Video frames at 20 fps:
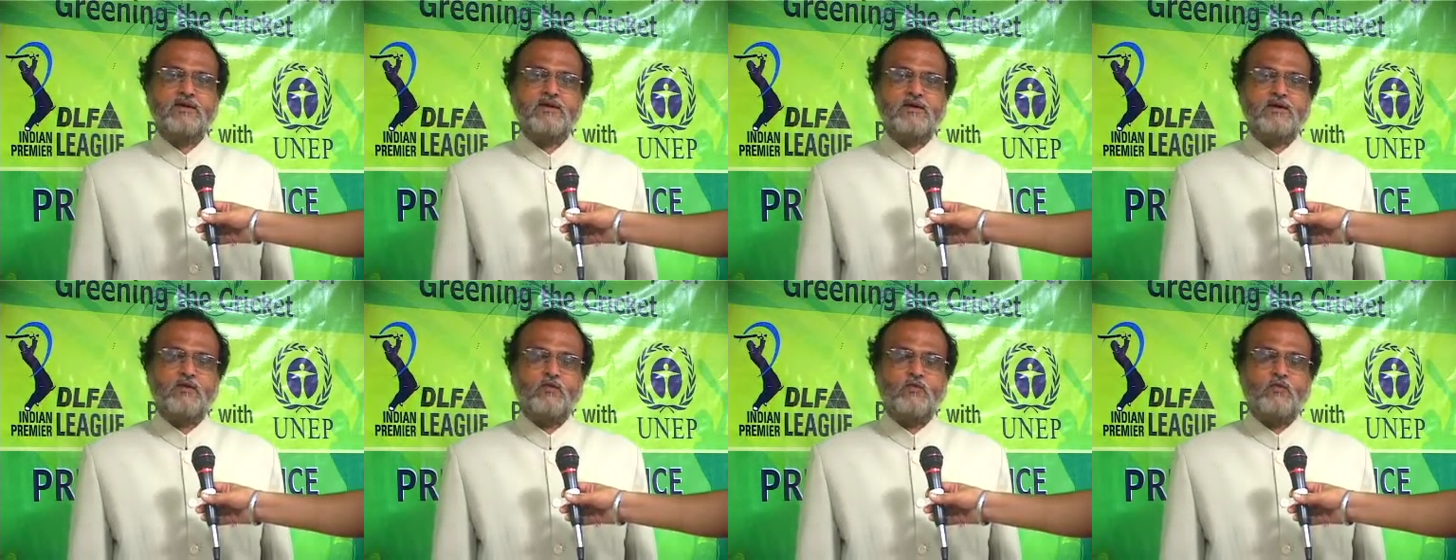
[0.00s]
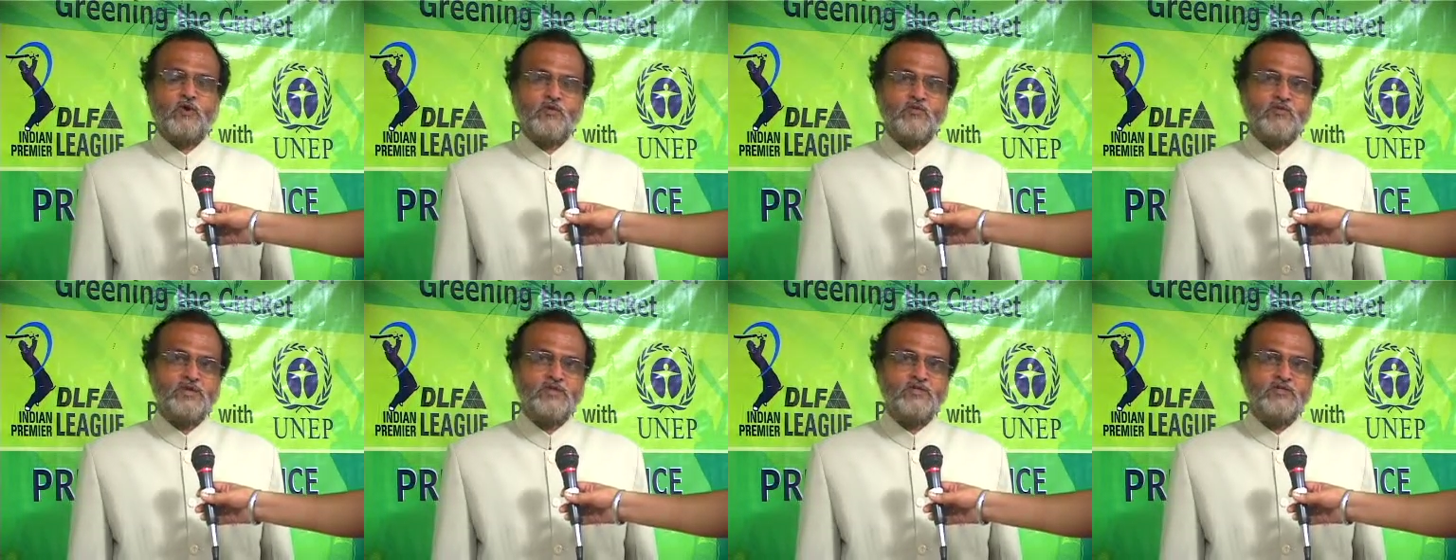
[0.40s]

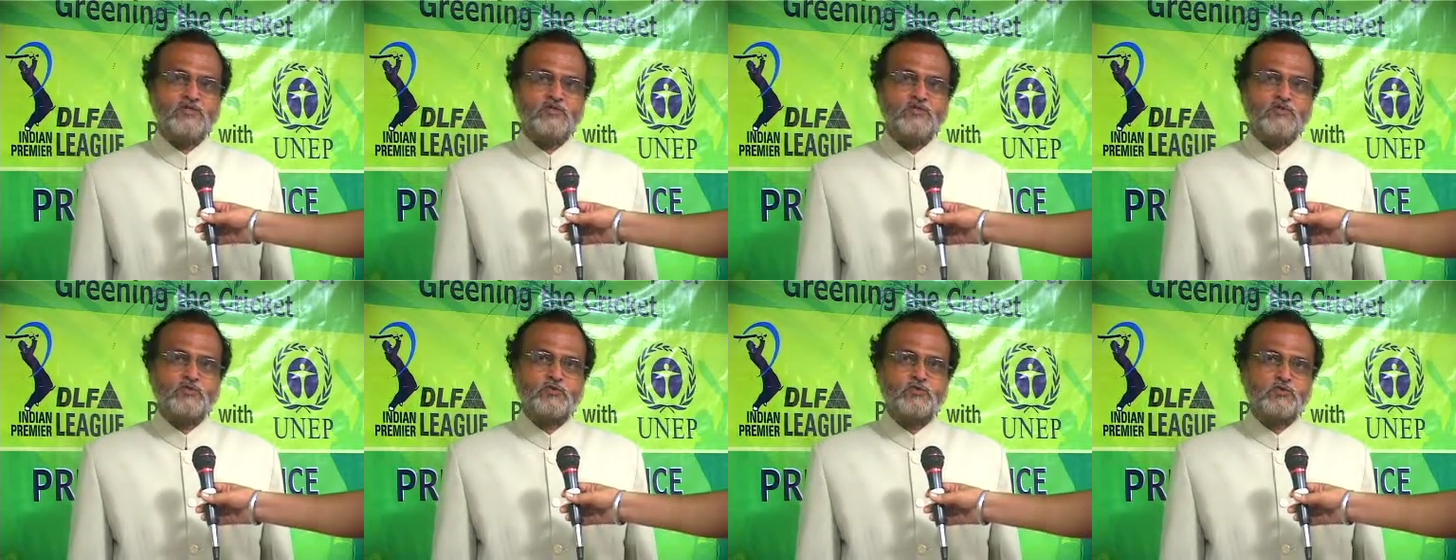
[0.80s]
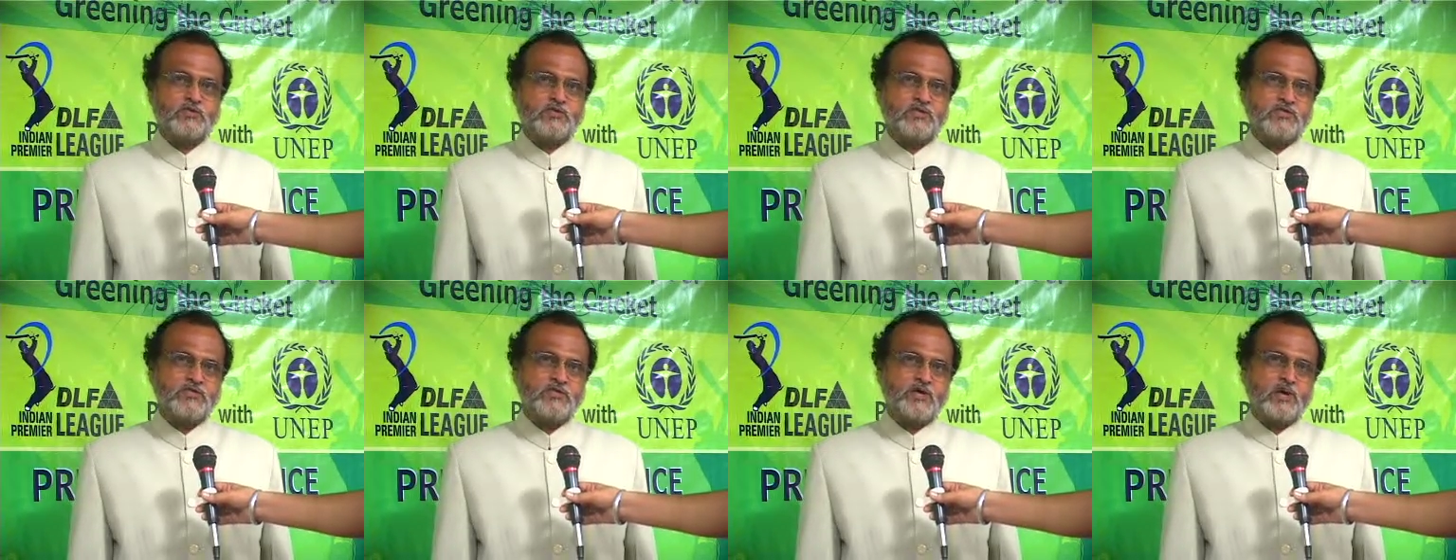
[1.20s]
what we intend to do
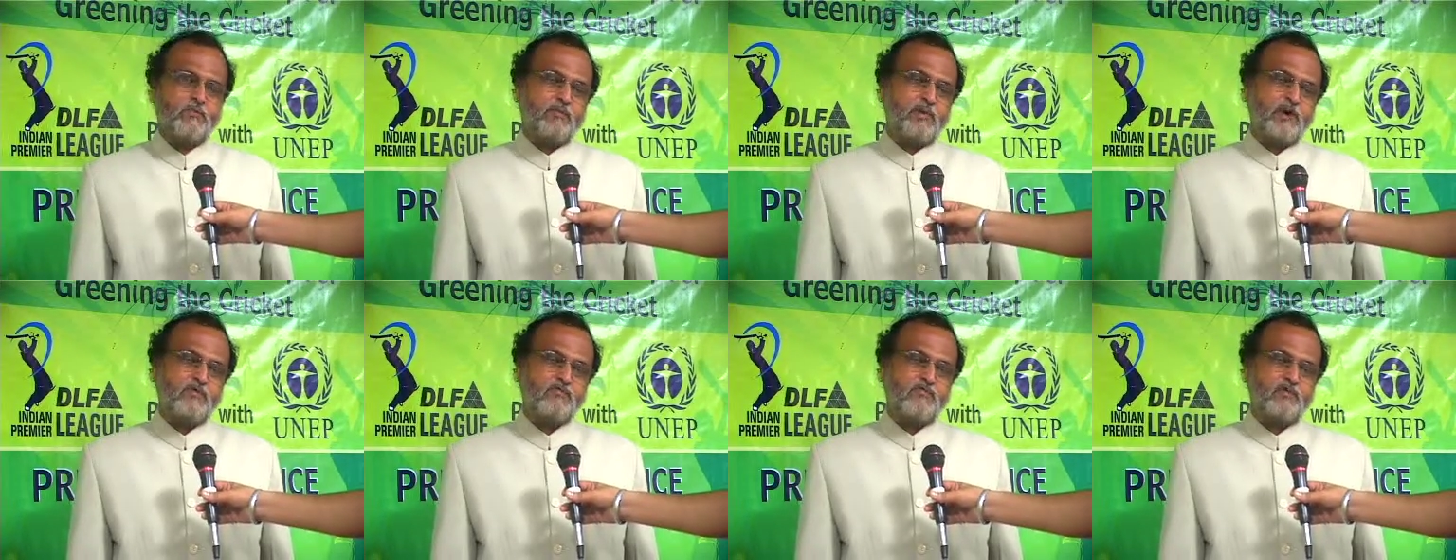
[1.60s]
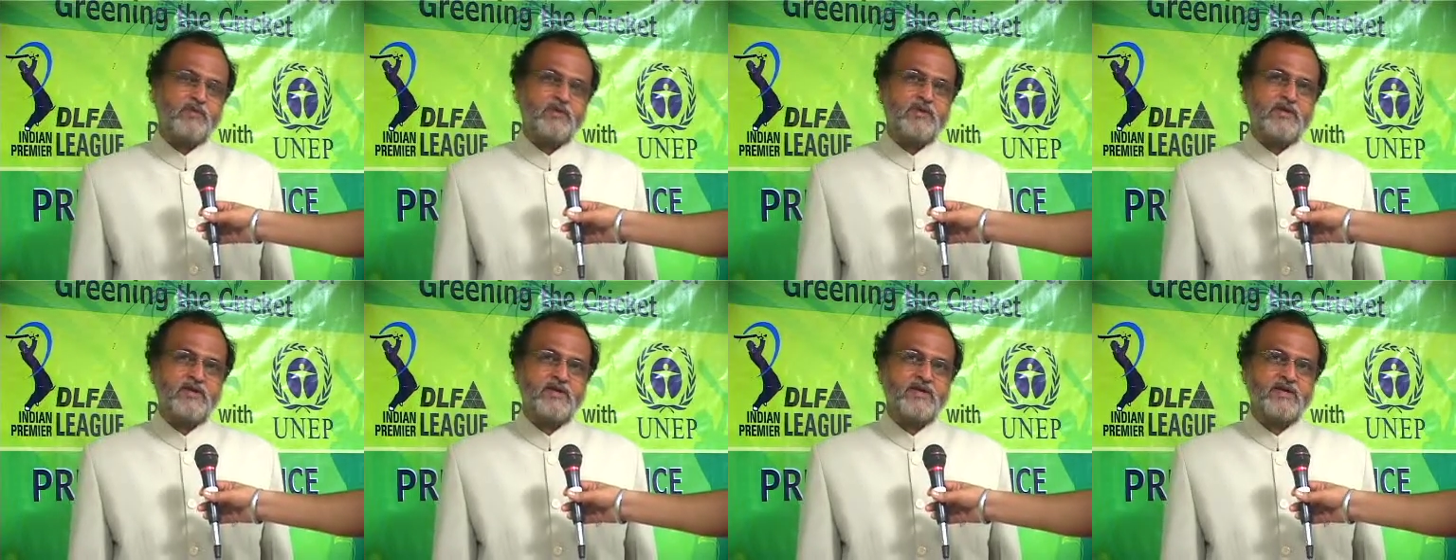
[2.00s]
is, apart from
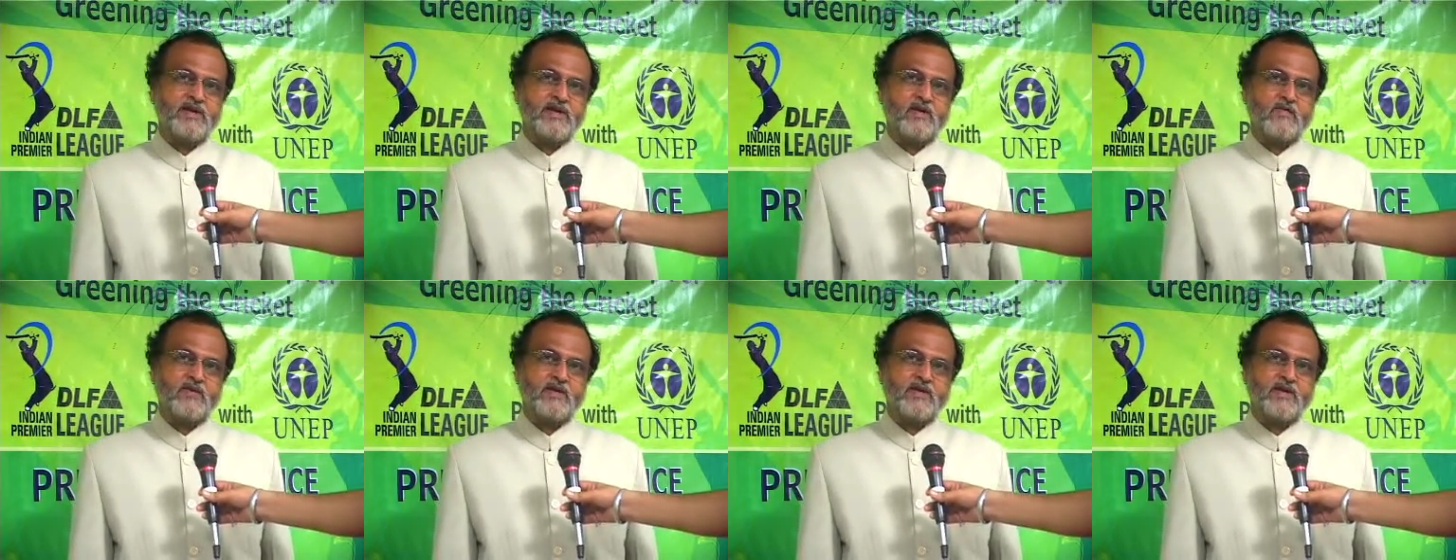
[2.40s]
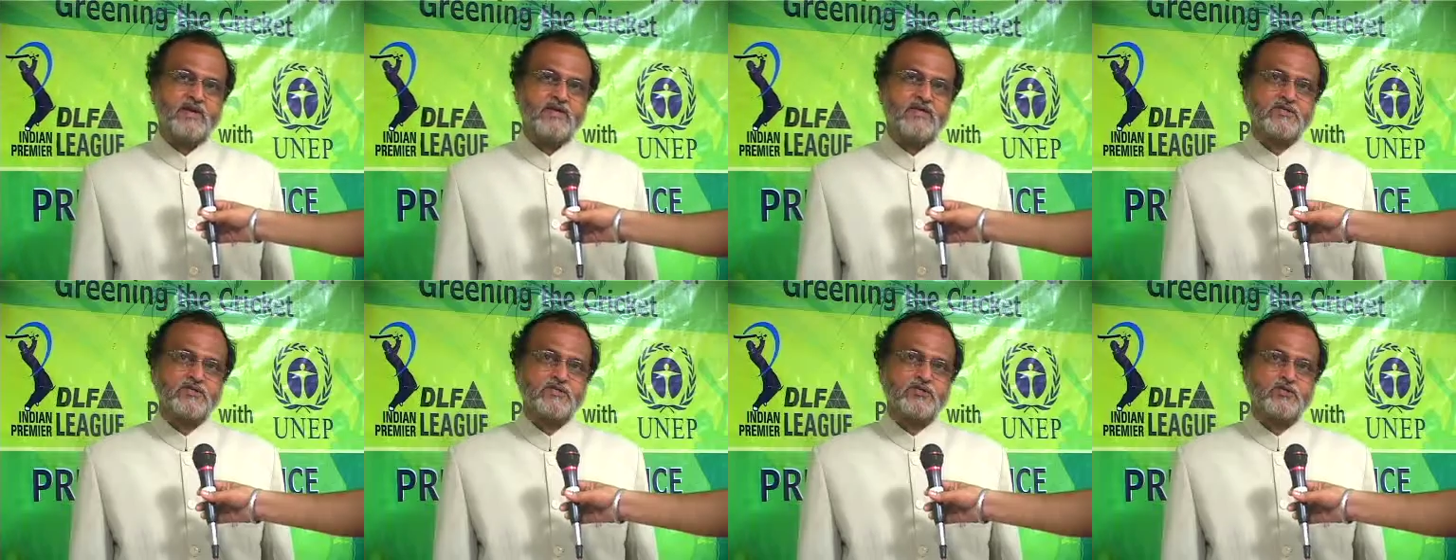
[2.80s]
creating
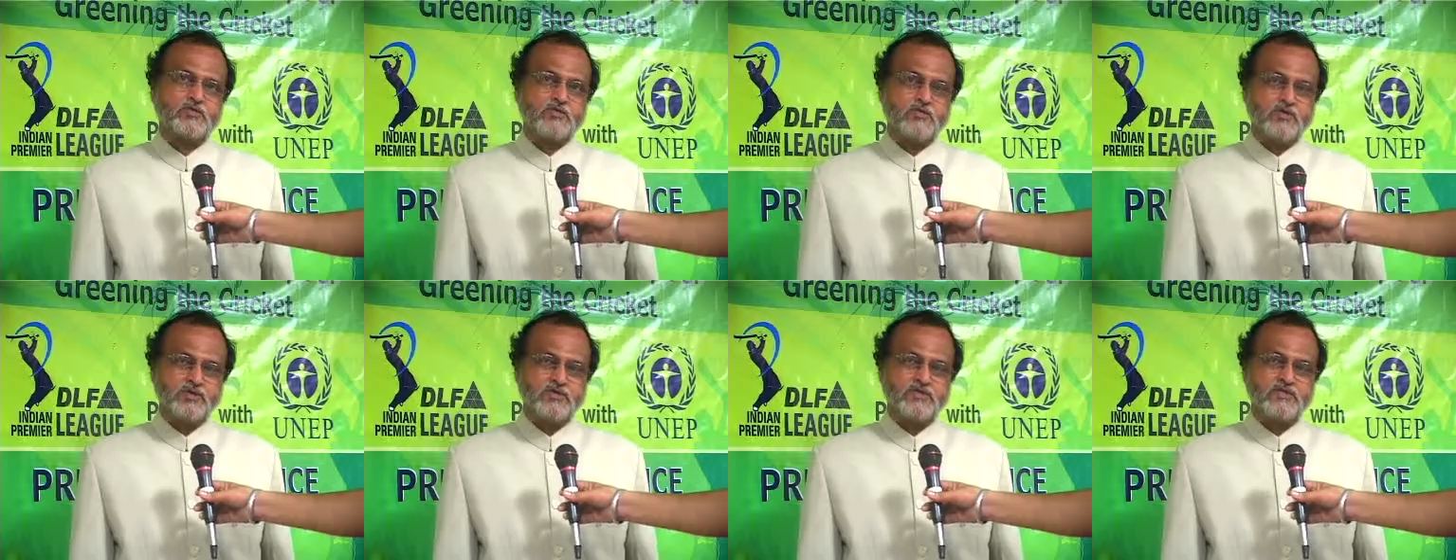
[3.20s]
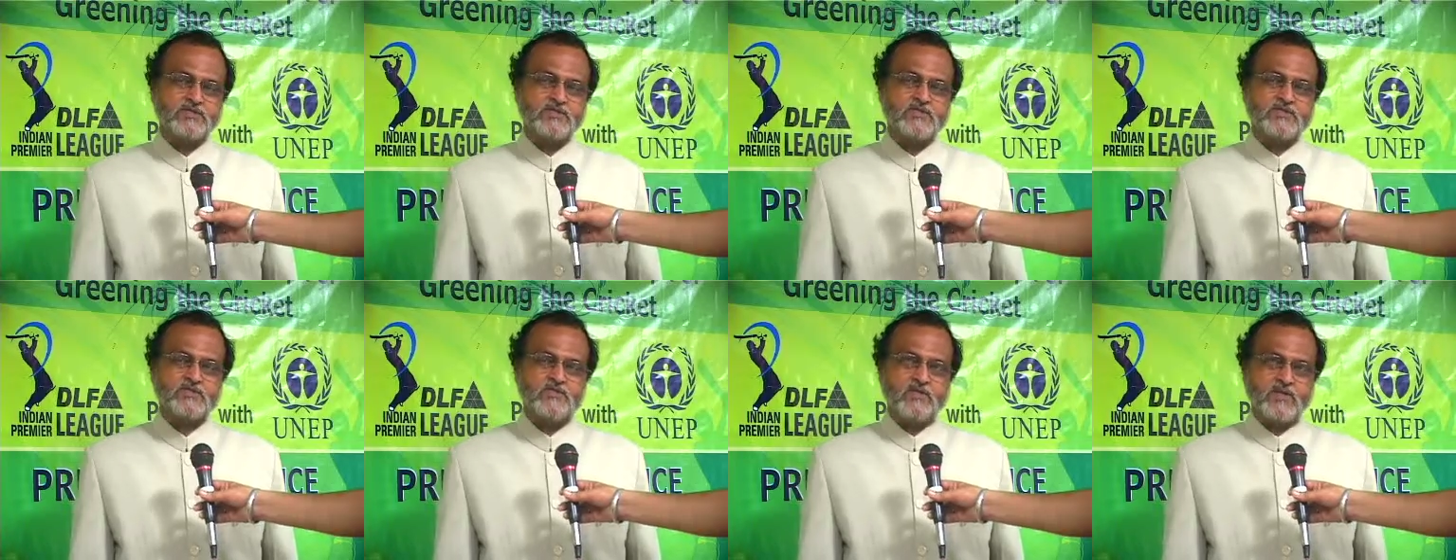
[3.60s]
awareness during
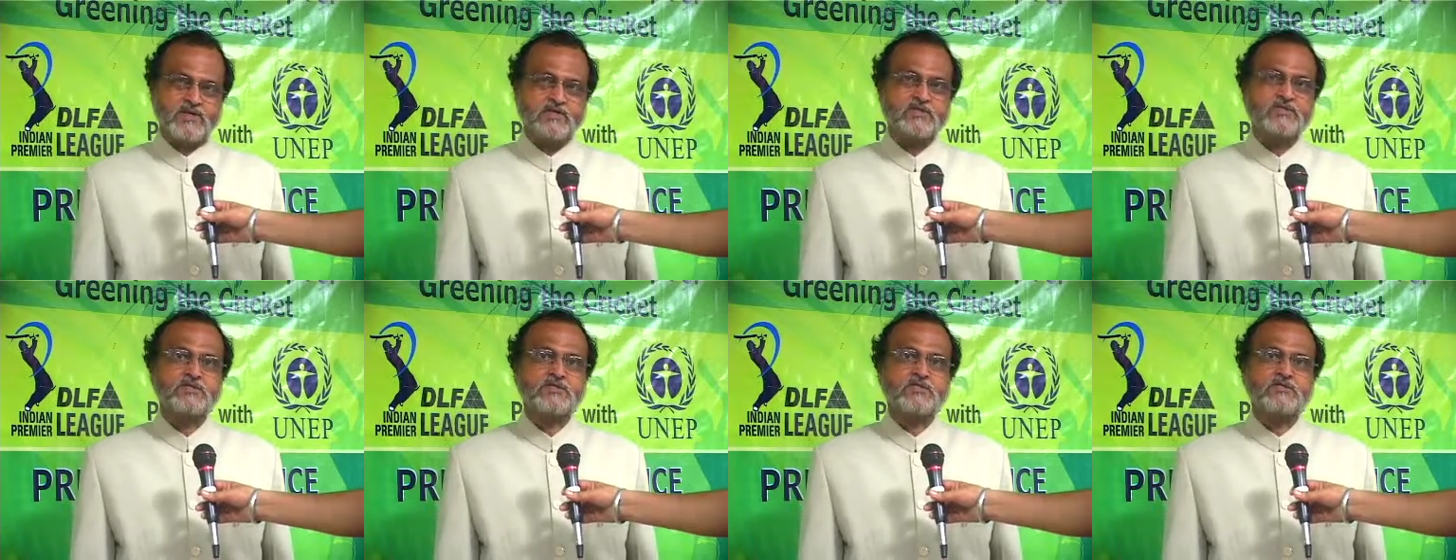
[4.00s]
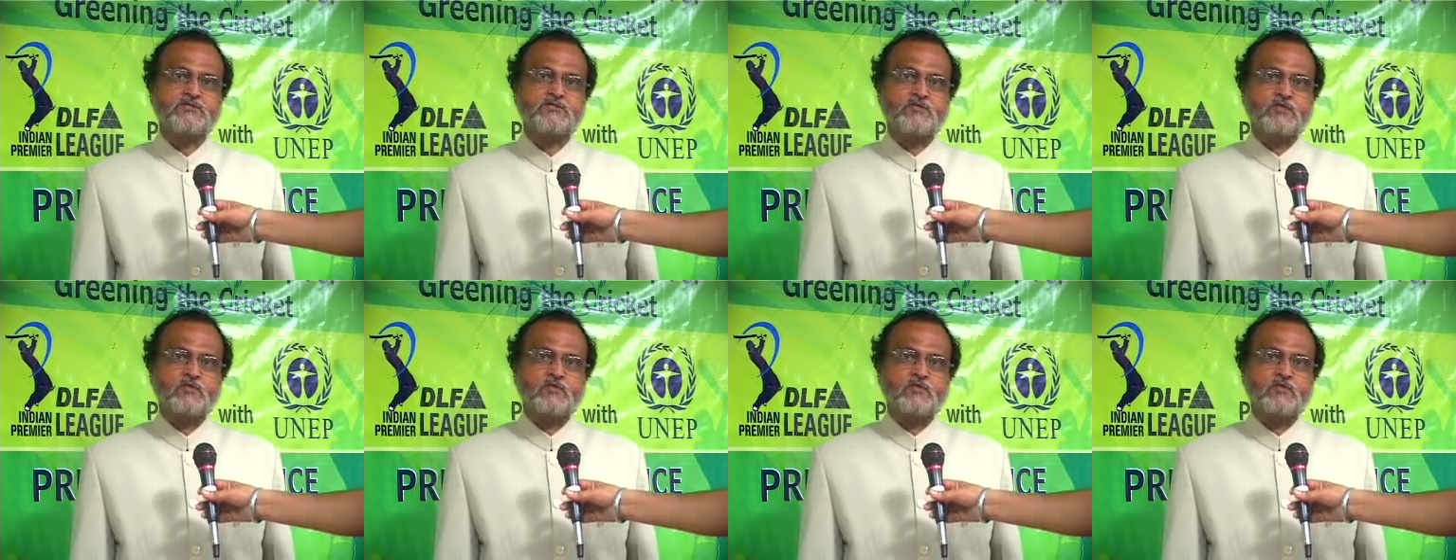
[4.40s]
such events,